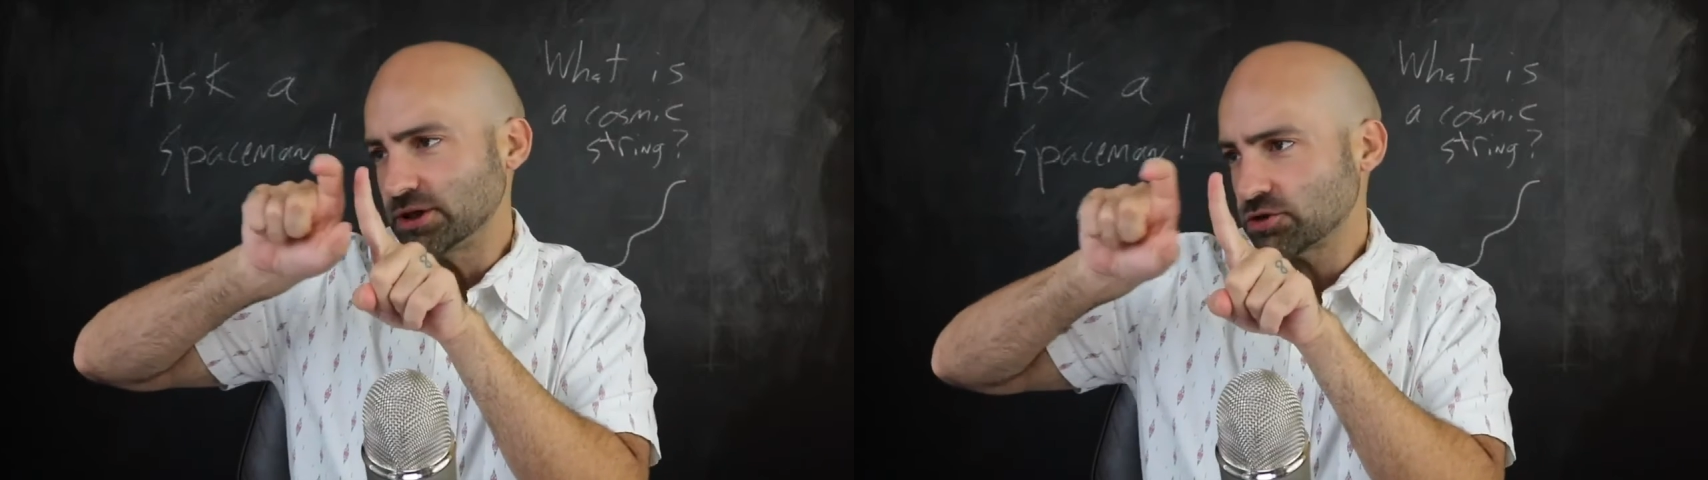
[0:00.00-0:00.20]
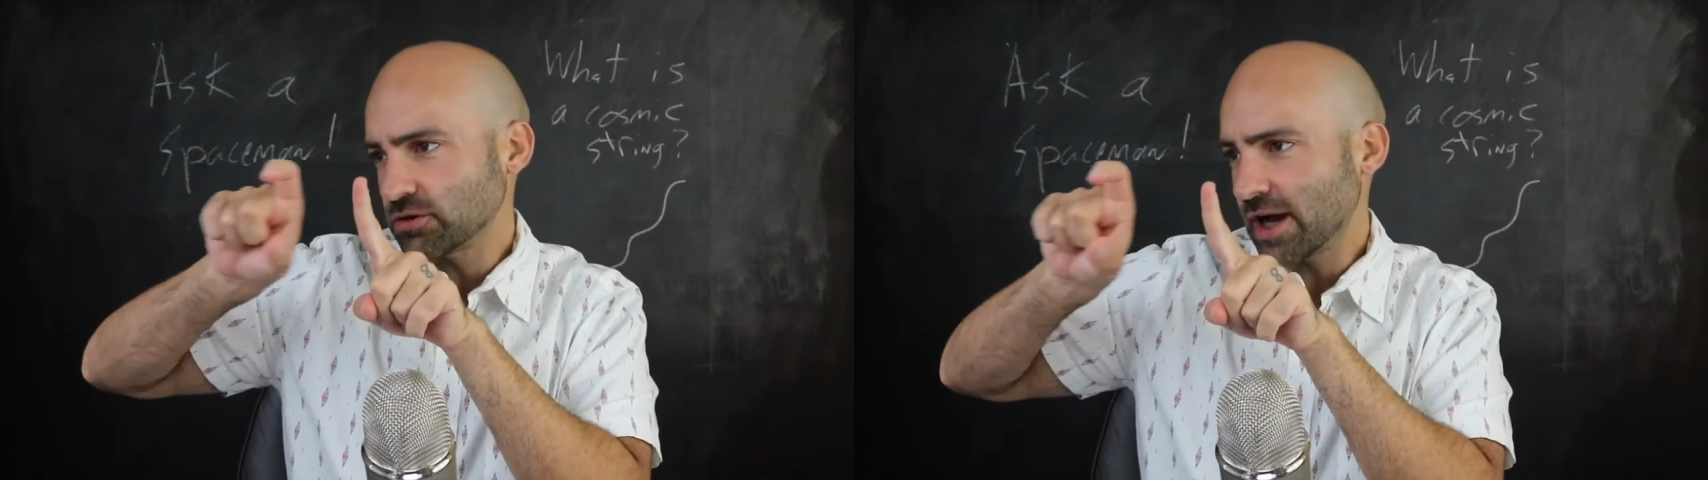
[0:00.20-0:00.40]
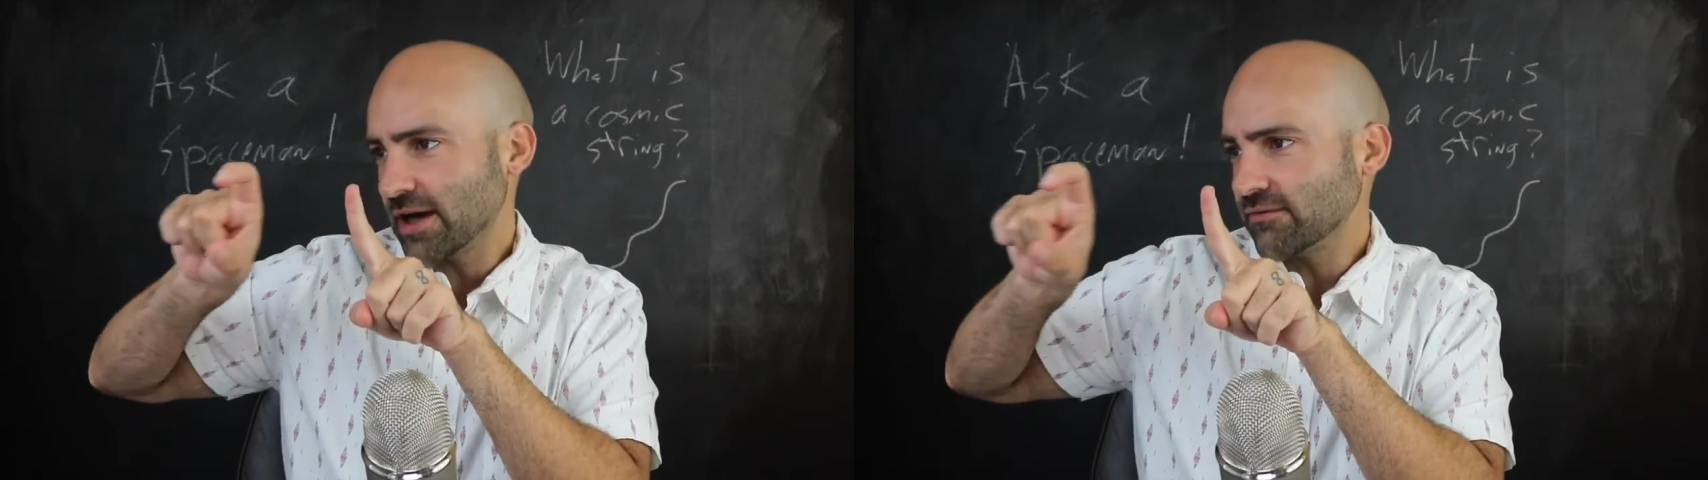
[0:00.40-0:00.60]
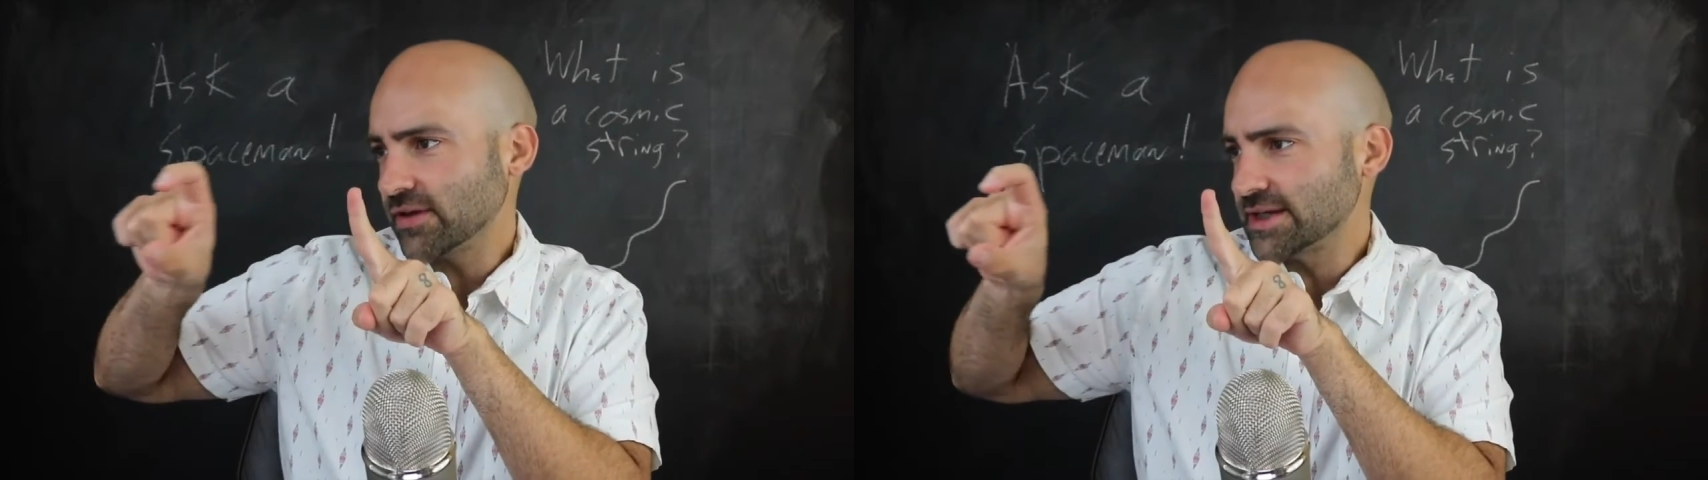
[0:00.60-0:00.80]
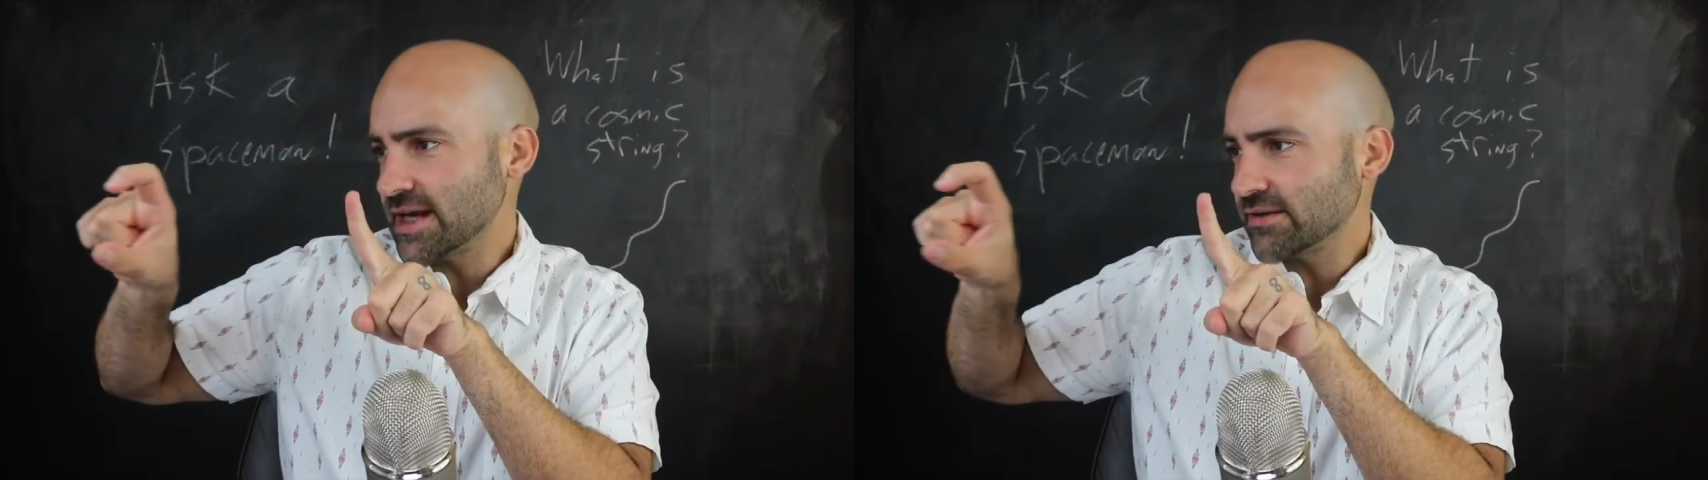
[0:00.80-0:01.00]

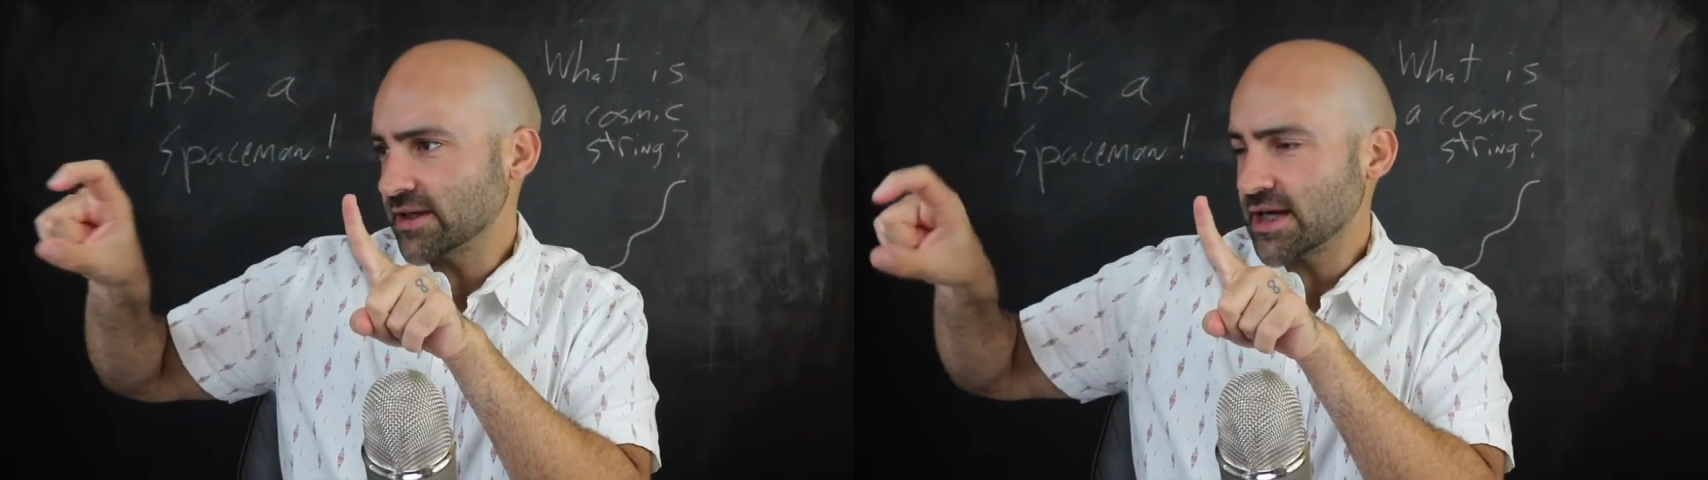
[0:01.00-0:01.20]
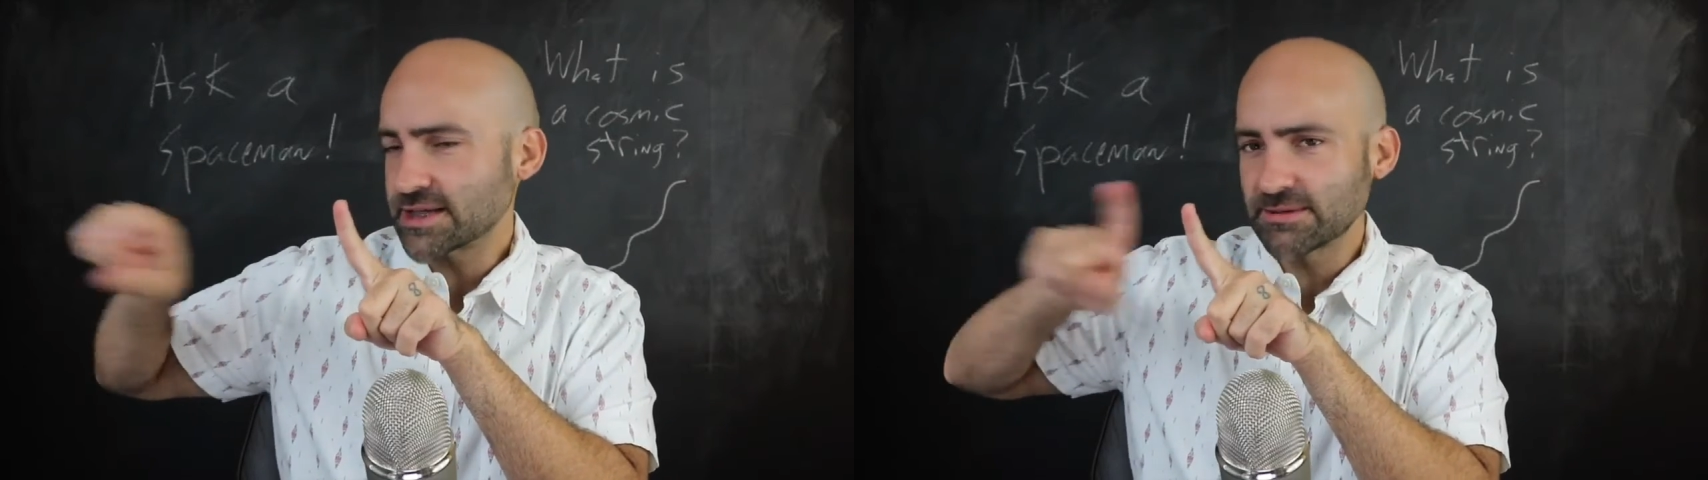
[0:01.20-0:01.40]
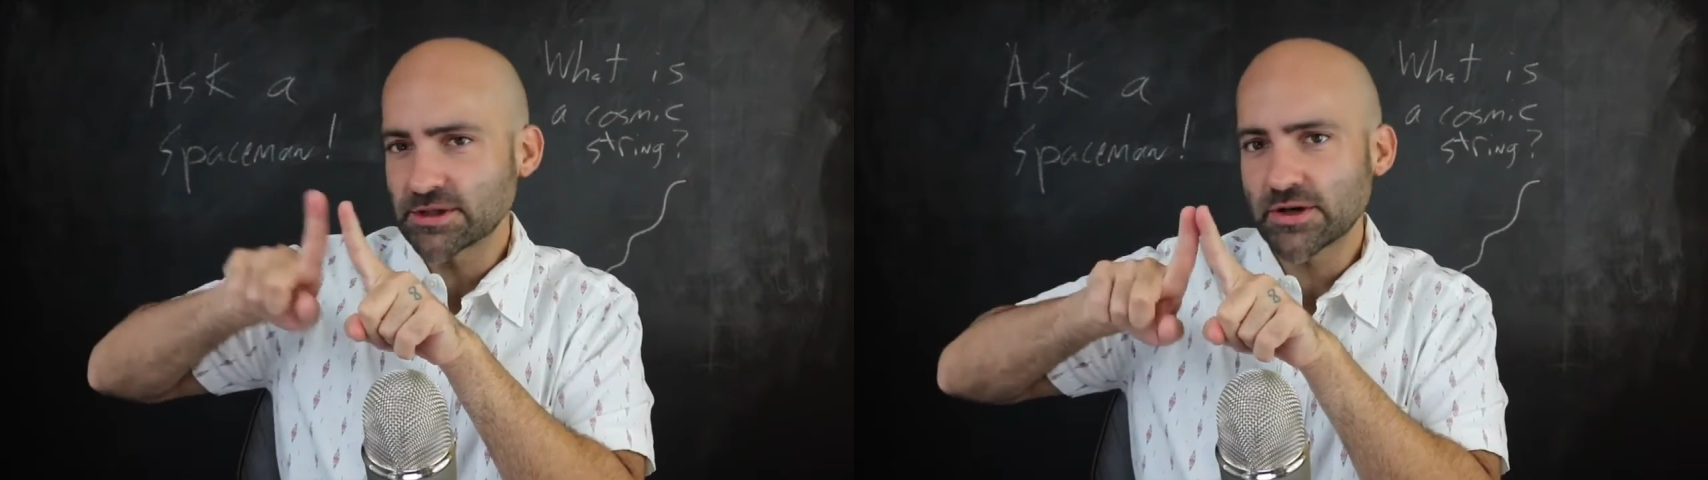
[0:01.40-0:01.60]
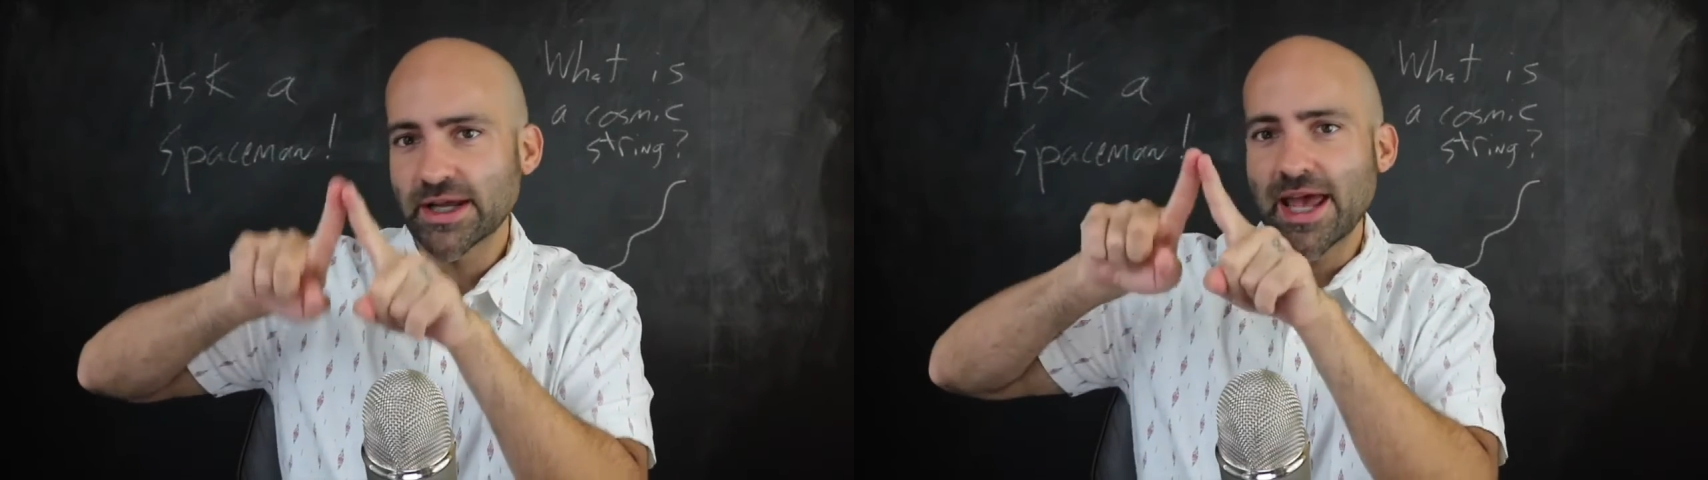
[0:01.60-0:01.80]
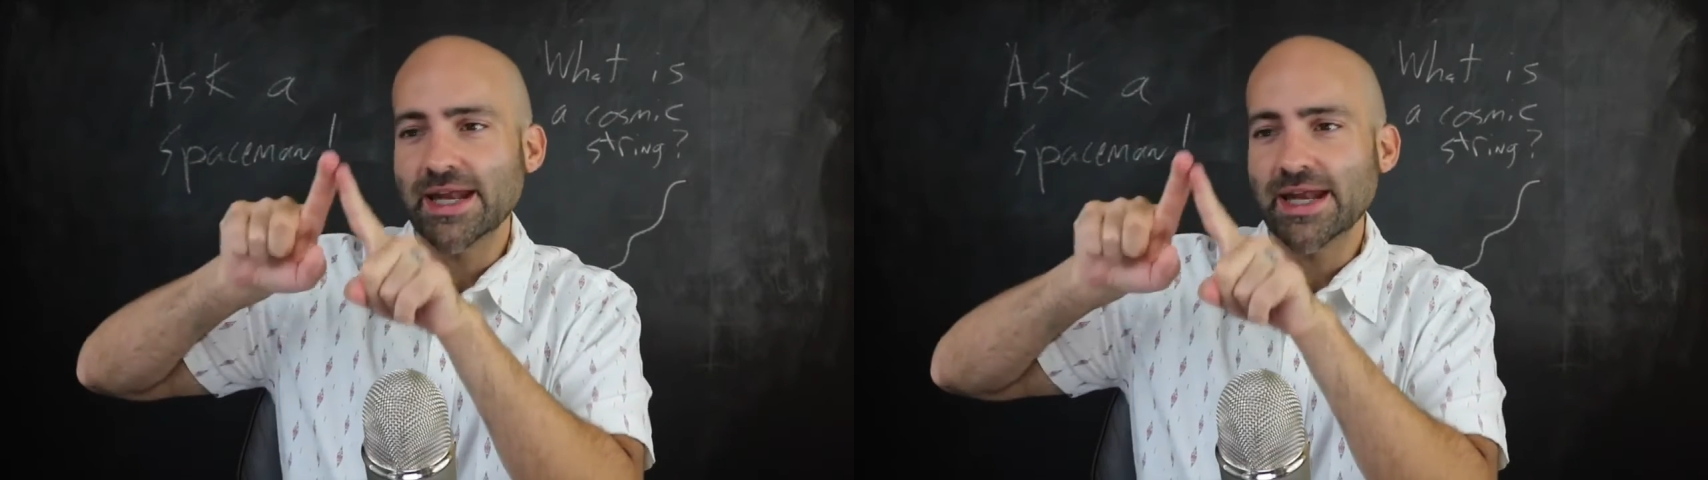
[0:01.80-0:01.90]
traveling down the cosmic string.